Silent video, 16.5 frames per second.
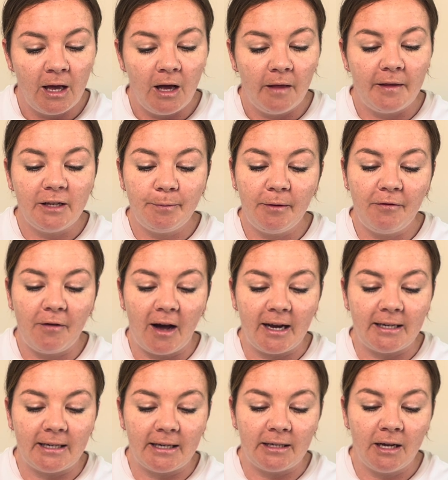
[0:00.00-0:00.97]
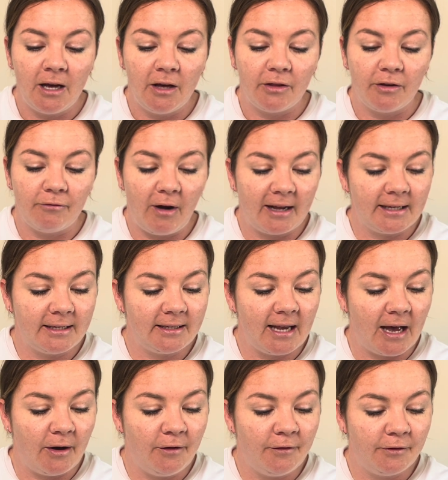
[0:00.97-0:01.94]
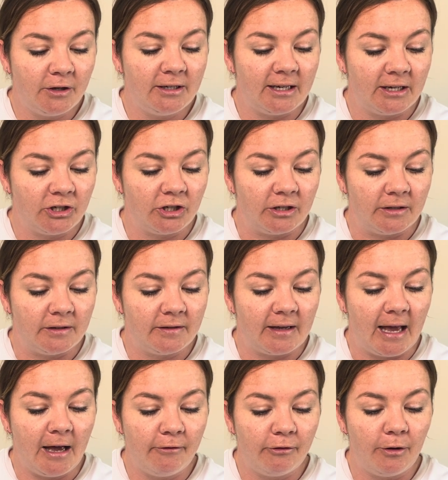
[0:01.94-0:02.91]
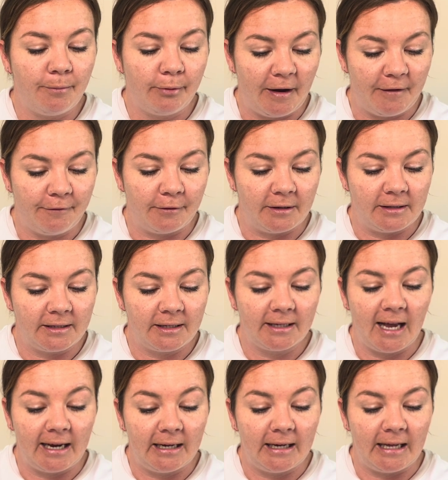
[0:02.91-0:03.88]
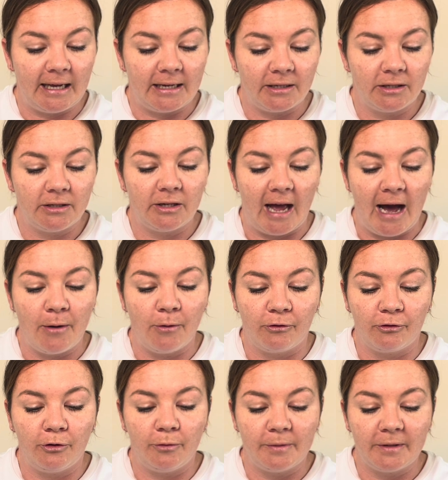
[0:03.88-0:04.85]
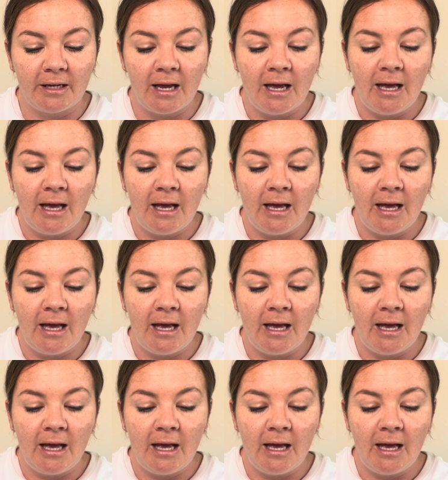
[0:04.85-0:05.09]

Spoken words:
This provided the right set of conditions, in-group preference can lead to out-groups,